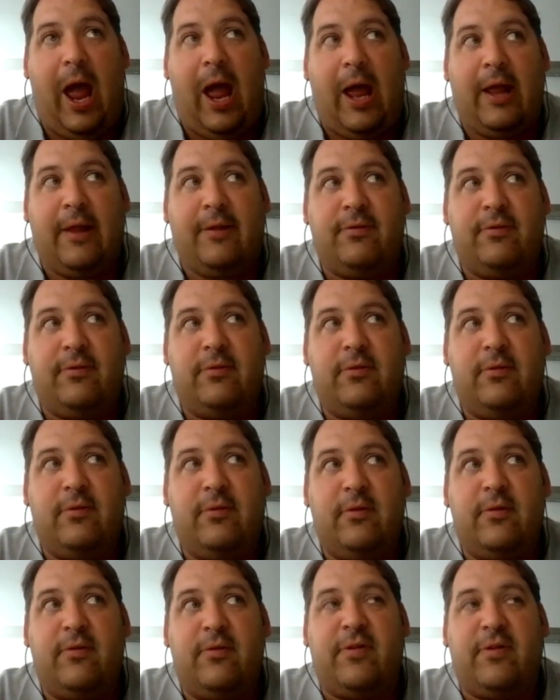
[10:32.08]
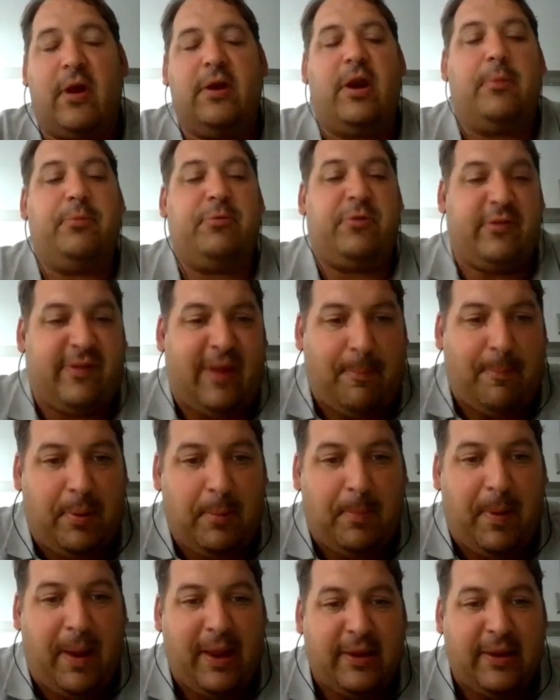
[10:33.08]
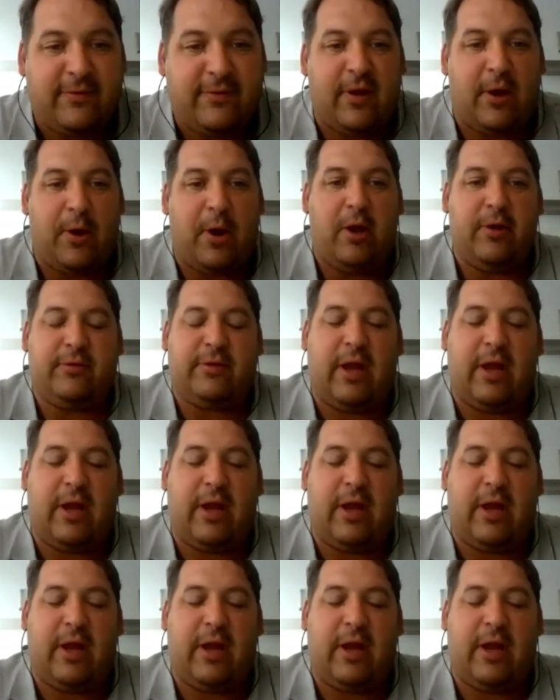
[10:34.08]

and signed up to Tampa Bay. So I was